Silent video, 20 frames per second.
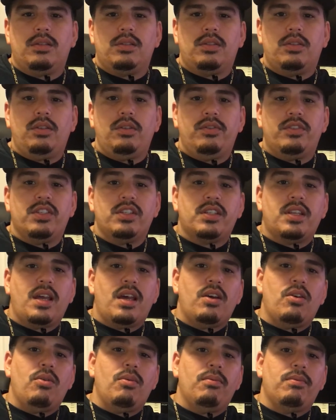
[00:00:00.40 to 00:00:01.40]
So you just
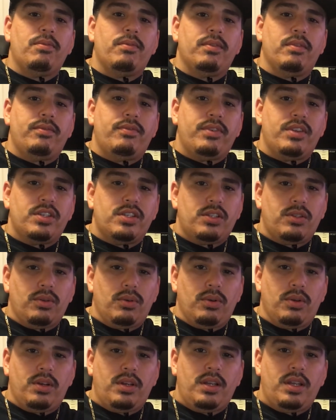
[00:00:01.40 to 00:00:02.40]
got home from the fish
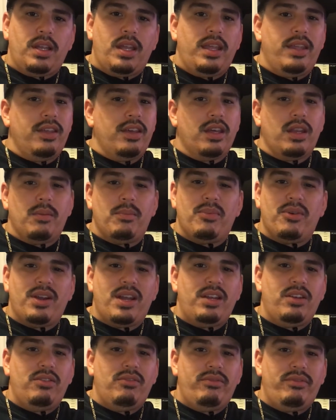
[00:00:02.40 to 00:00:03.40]
store and you got a
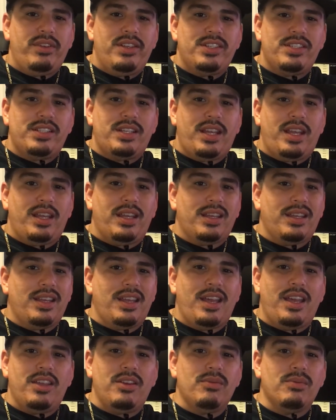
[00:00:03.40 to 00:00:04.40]
brand new fish tank
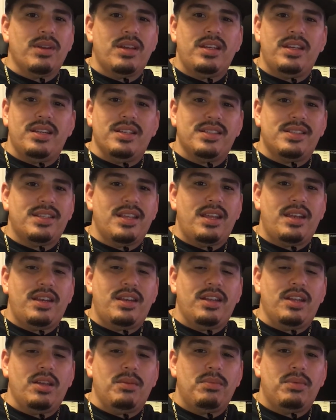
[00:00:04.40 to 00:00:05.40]
and you're ready to set
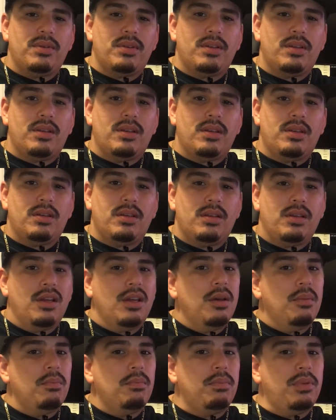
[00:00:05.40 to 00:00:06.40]
it up.
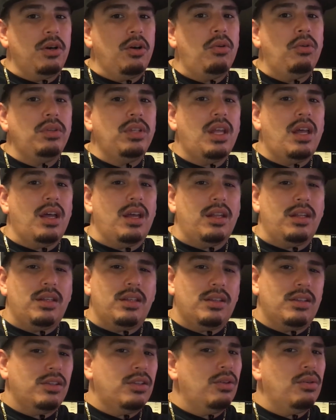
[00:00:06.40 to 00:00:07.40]
But hold on,
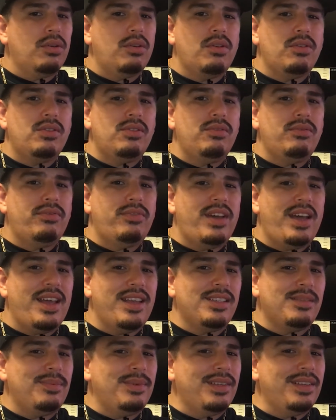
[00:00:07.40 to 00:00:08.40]
don't go too
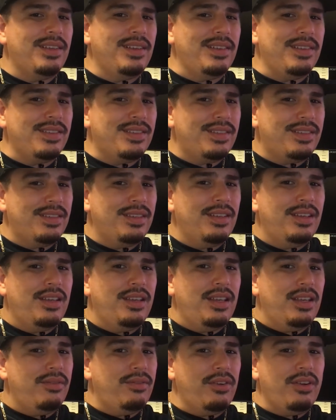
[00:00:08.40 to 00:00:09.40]
fast because
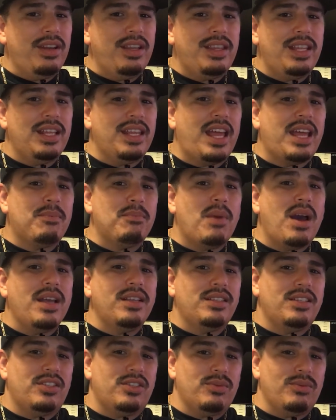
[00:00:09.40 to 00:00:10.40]
if you're anything like my
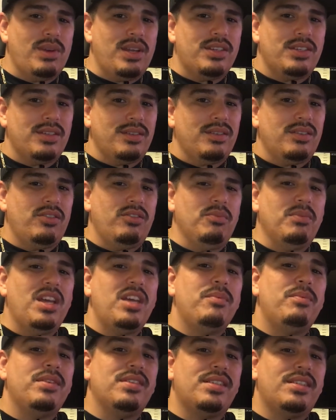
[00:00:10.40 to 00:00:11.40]
situation, you
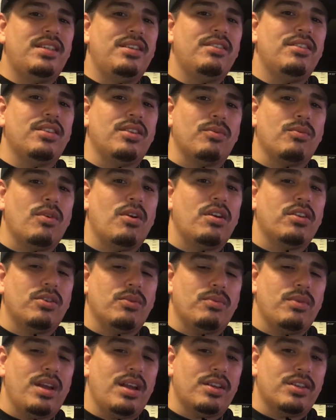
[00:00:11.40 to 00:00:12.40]
may have been steered in the wrong
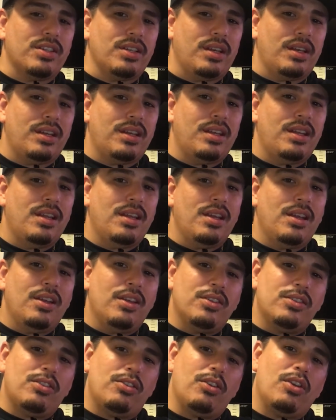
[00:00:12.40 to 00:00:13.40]
direction.
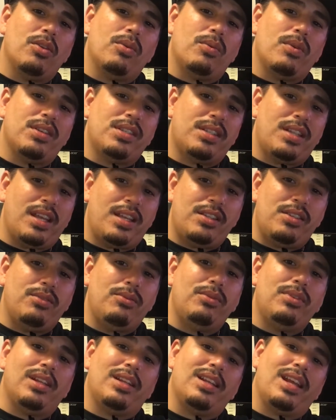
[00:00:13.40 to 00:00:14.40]
So you're gonna want to stay
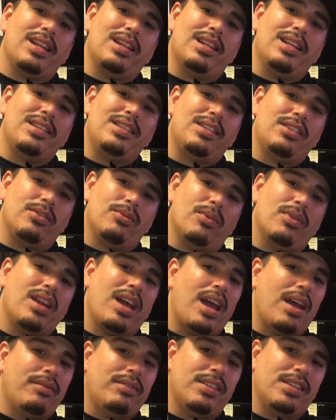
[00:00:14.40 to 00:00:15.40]
tuned and listen to what
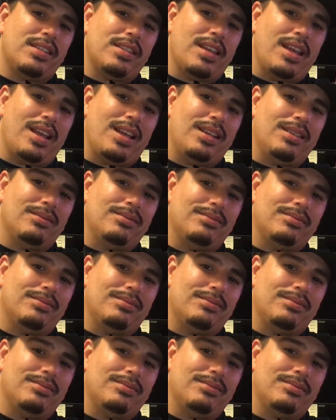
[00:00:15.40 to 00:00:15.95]
I have to say.